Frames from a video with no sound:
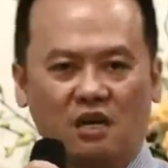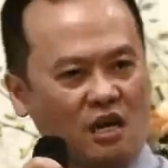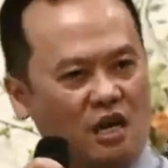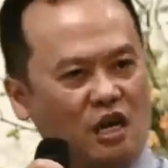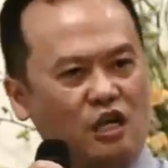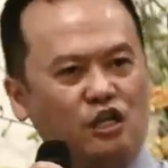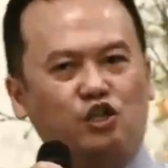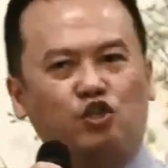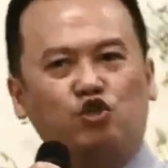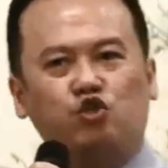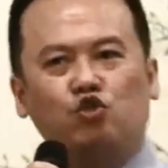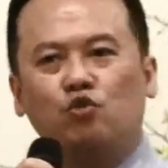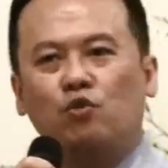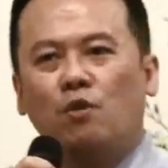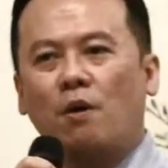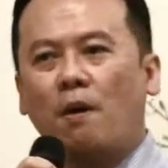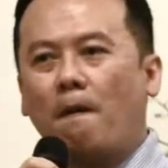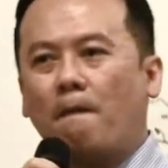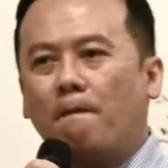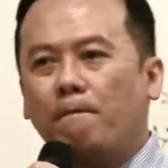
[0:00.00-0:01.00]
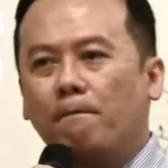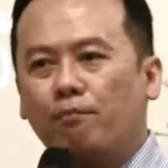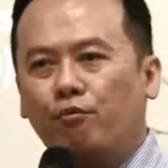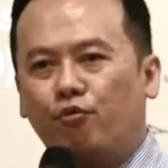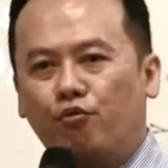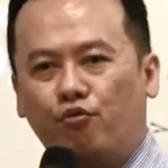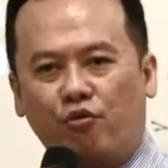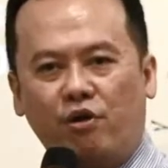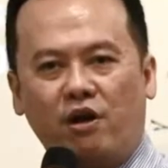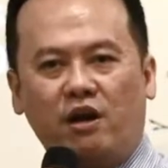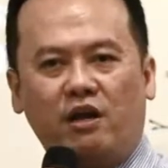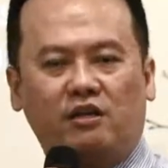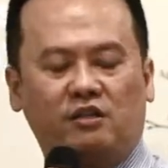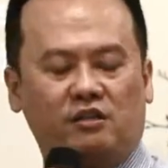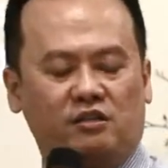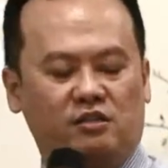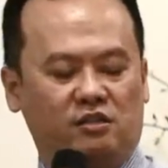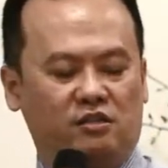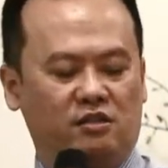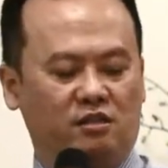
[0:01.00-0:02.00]
into
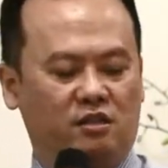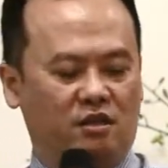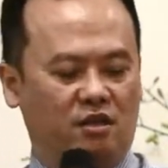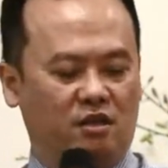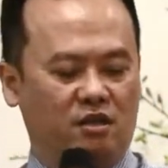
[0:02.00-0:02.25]
praise.